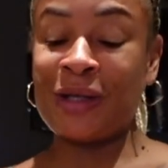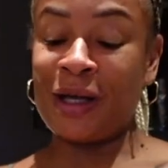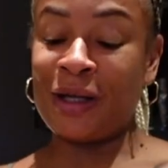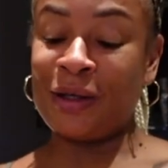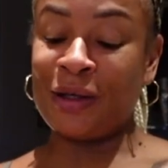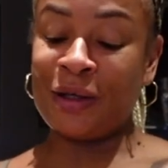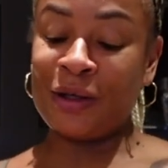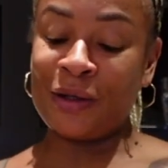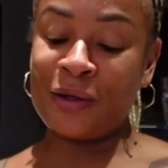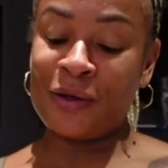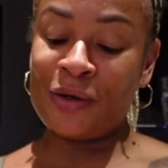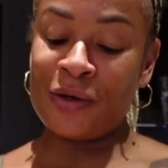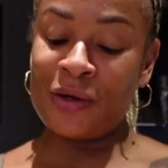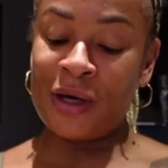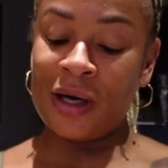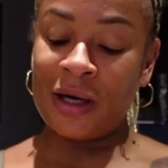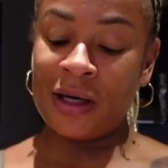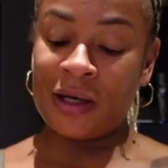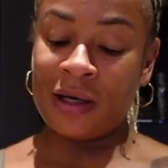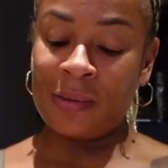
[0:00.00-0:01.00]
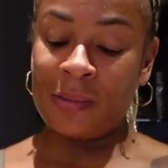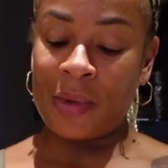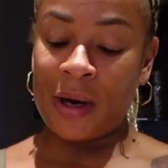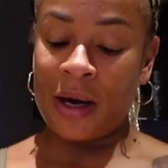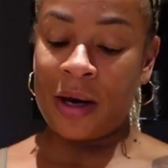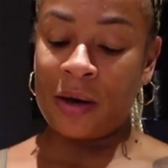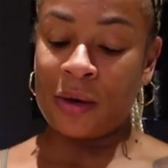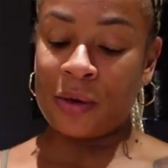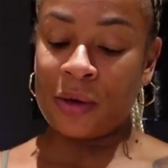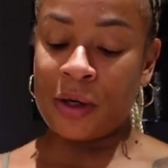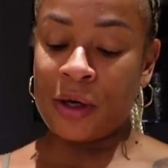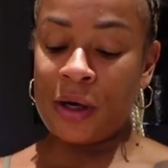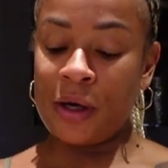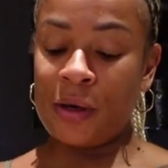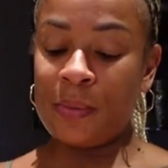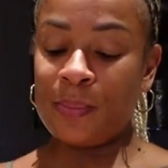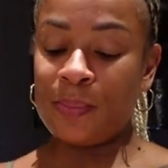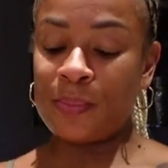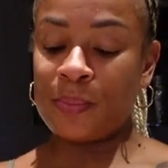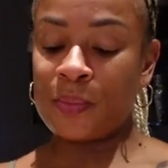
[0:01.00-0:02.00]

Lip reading: little onion powder,